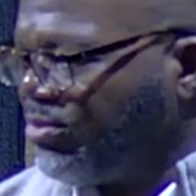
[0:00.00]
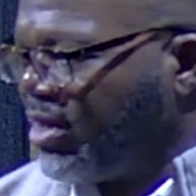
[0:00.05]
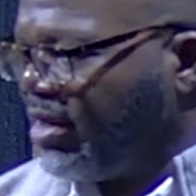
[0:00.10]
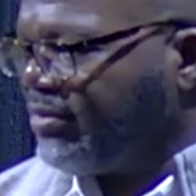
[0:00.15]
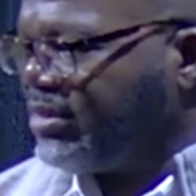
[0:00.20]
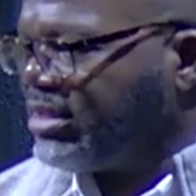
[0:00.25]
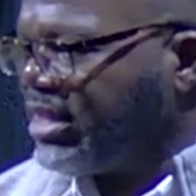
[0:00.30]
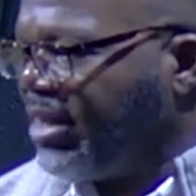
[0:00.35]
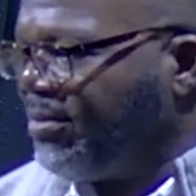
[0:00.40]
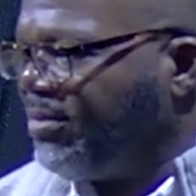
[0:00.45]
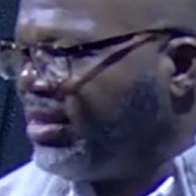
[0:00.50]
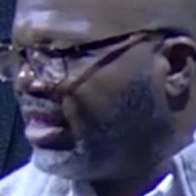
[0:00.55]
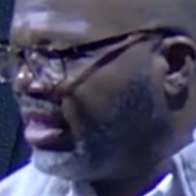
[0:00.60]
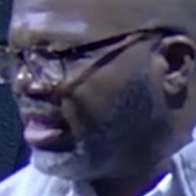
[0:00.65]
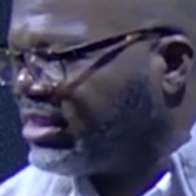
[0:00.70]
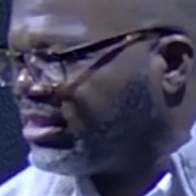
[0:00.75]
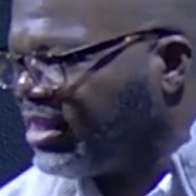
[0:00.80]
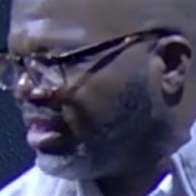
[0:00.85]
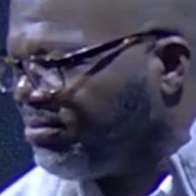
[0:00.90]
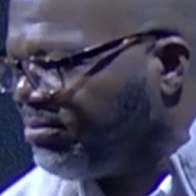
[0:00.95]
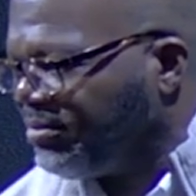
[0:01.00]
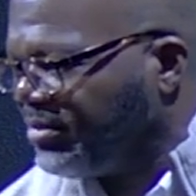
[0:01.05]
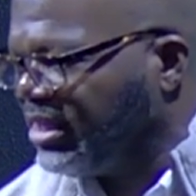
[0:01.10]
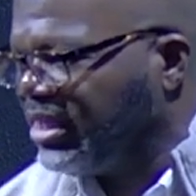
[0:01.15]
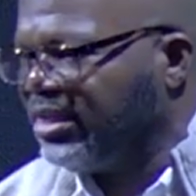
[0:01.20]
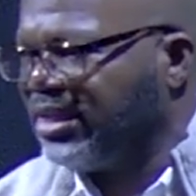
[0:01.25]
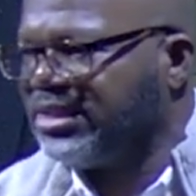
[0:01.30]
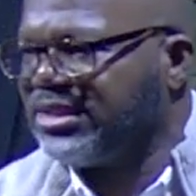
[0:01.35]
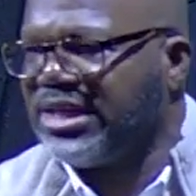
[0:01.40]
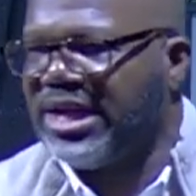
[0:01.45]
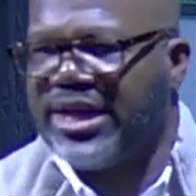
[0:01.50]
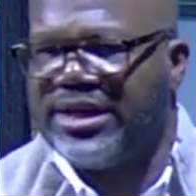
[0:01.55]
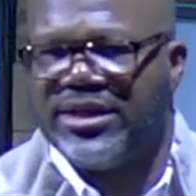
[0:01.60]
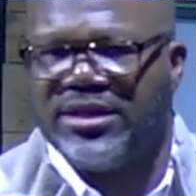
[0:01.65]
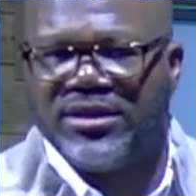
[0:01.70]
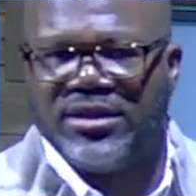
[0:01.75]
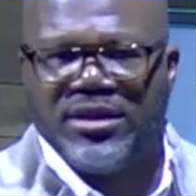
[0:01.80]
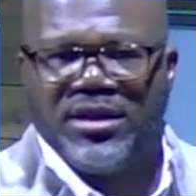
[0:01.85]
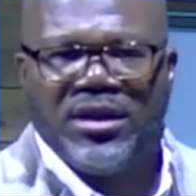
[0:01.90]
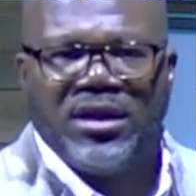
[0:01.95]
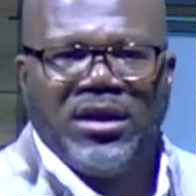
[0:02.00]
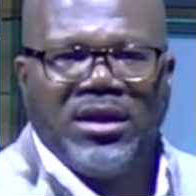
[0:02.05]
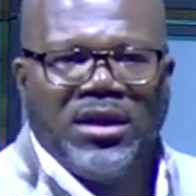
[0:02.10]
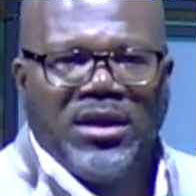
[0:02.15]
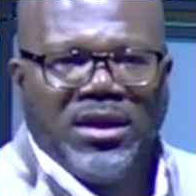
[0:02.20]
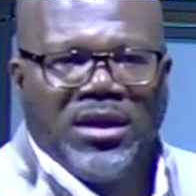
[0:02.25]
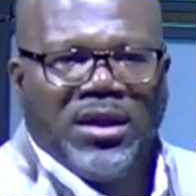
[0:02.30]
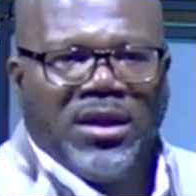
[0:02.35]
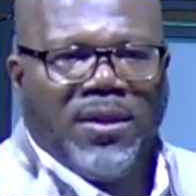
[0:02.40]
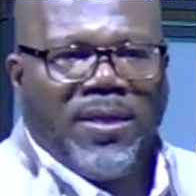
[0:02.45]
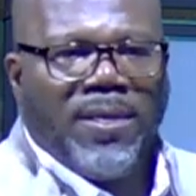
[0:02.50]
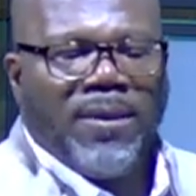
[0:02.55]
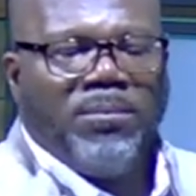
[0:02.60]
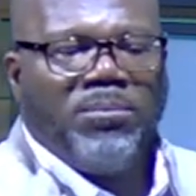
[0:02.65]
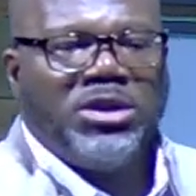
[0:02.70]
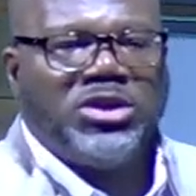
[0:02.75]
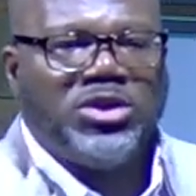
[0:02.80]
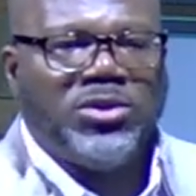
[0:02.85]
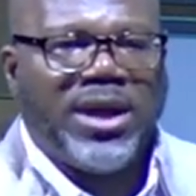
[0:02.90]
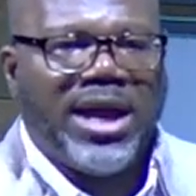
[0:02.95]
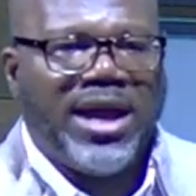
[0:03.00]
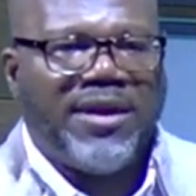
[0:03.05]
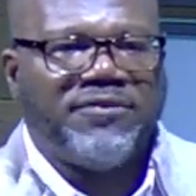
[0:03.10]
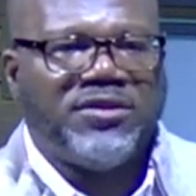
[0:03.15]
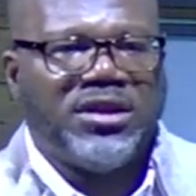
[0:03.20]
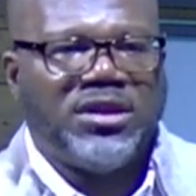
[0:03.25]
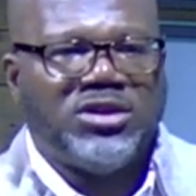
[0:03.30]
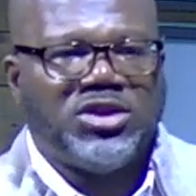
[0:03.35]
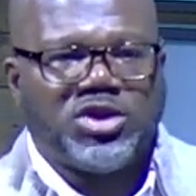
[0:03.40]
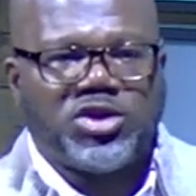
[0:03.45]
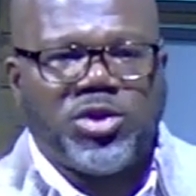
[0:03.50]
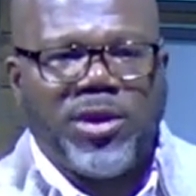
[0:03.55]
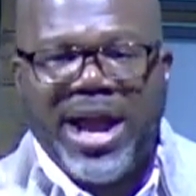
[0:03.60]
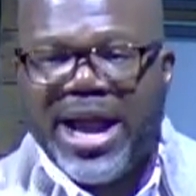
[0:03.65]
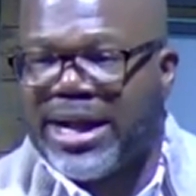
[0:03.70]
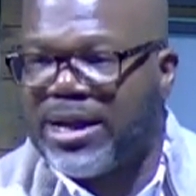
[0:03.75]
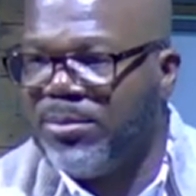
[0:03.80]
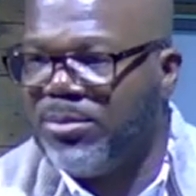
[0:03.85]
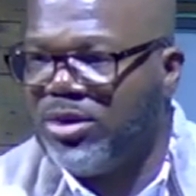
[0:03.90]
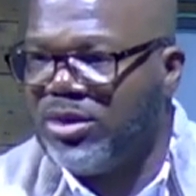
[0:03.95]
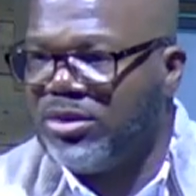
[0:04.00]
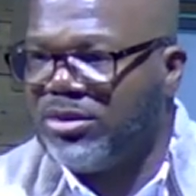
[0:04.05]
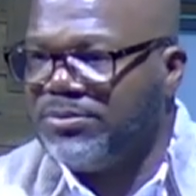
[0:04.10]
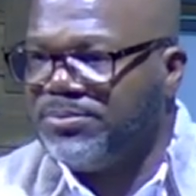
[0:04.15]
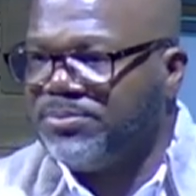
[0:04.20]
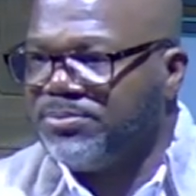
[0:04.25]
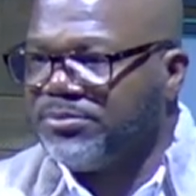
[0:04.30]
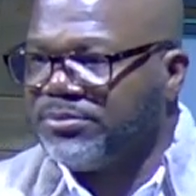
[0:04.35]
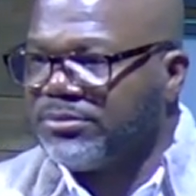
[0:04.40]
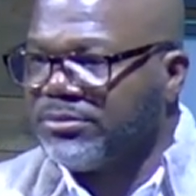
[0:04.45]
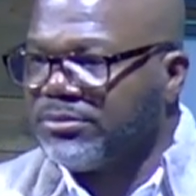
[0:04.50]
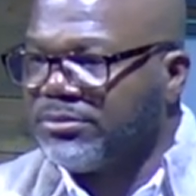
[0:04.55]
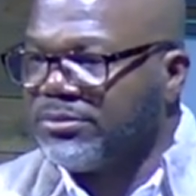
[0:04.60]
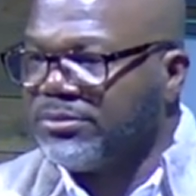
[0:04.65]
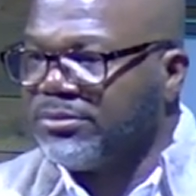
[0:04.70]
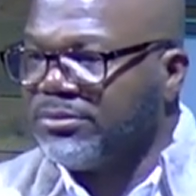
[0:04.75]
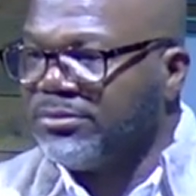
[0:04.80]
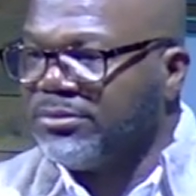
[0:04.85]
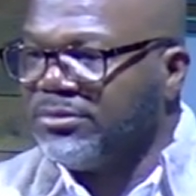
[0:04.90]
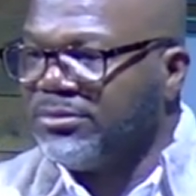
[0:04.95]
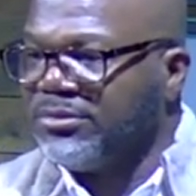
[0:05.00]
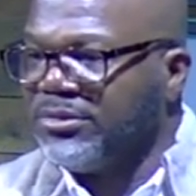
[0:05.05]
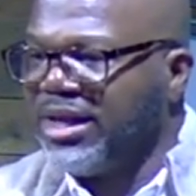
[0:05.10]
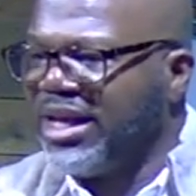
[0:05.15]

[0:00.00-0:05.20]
top of my head because I'm getting excited. But you have to trackable, and I